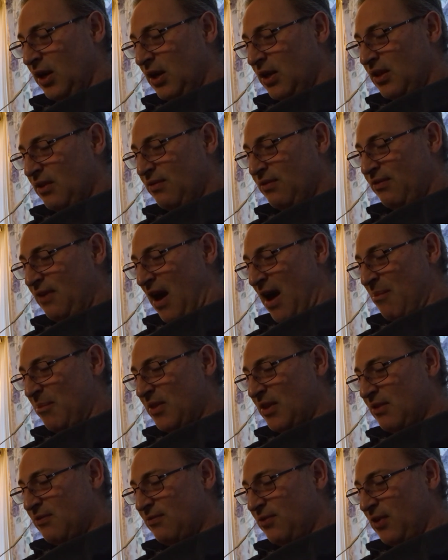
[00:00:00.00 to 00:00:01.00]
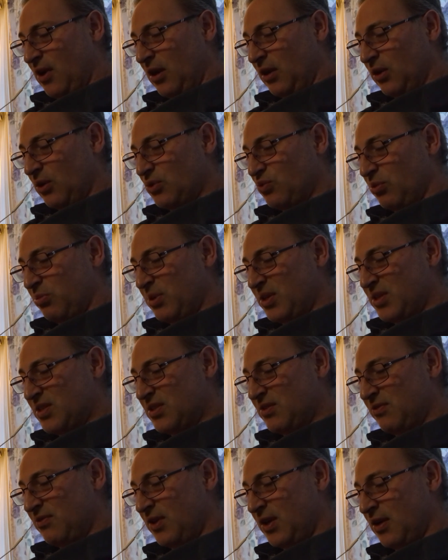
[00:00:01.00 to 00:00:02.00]
The famine that follows will be
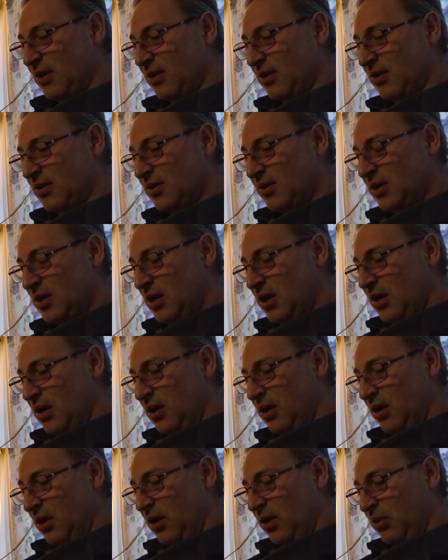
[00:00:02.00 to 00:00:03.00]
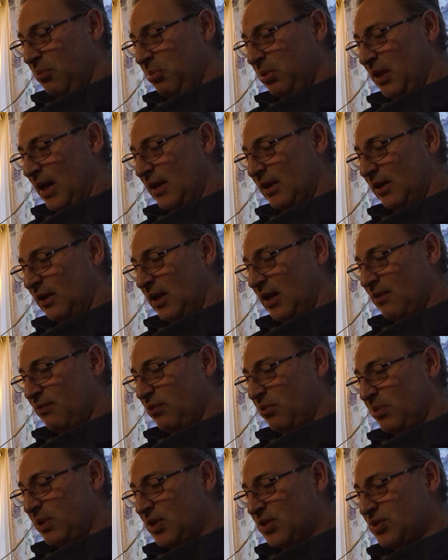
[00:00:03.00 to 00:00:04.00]
severe. All plant life
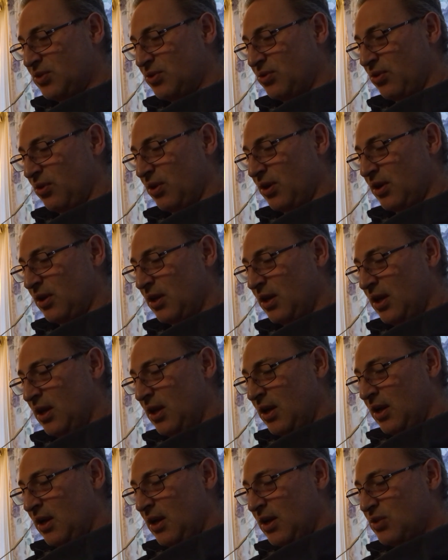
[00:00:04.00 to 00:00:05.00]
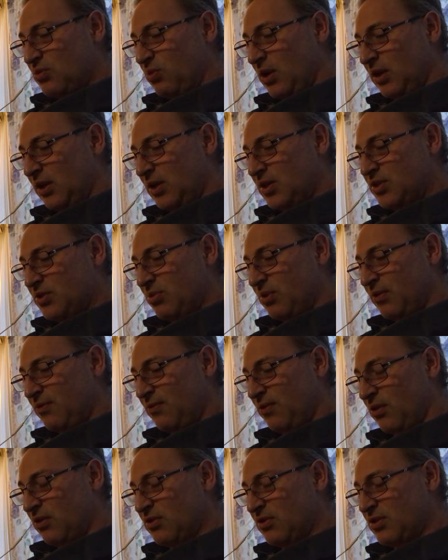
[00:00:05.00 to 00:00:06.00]
will be destroyed, as well as three
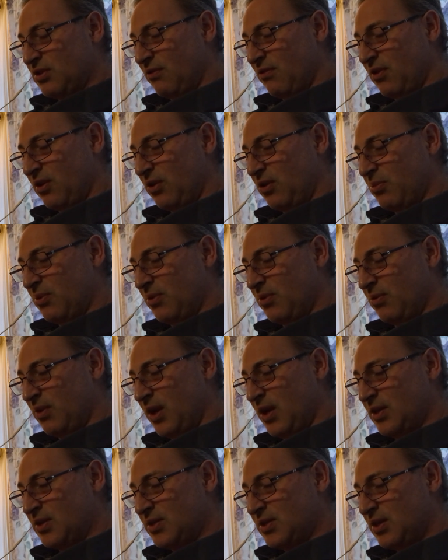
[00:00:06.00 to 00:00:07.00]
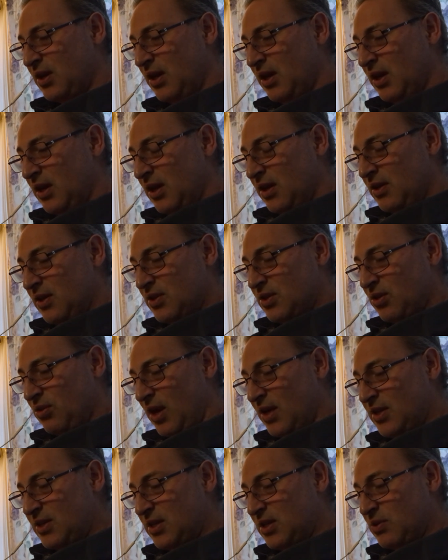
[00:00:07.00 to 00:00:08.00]
fourths of the human race. This
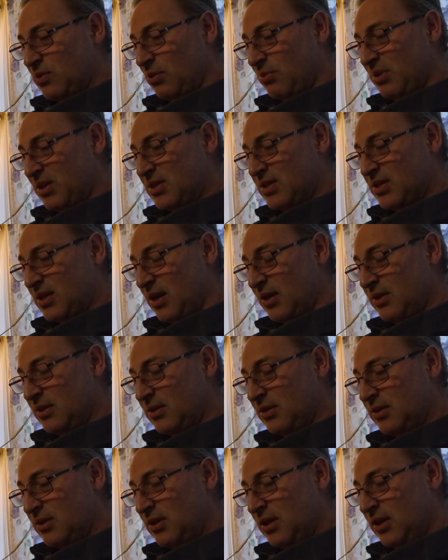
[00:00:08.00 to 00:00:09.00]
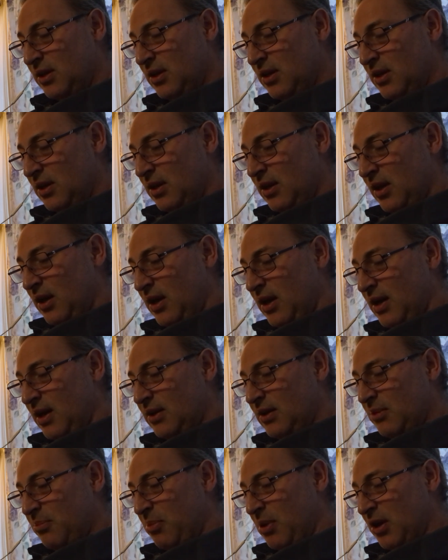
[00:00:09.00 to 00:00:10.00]
crisis will be sudden,
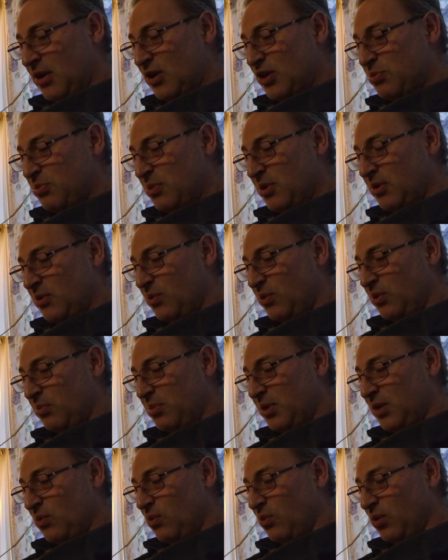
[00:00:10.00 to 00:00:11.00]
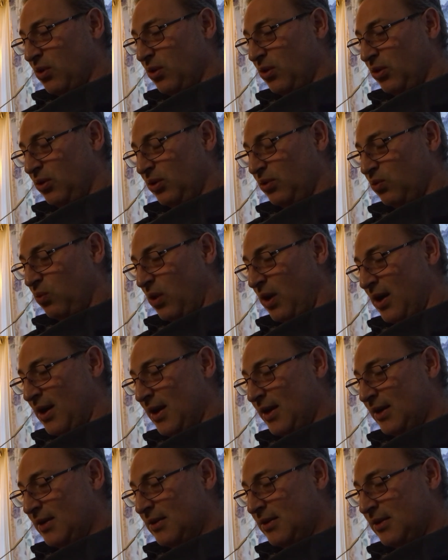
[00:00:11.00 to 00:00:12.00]
and the punishment will be
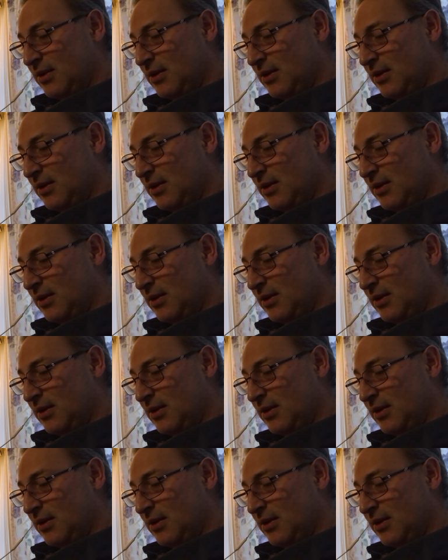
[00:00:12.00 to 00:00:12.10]
worldwide.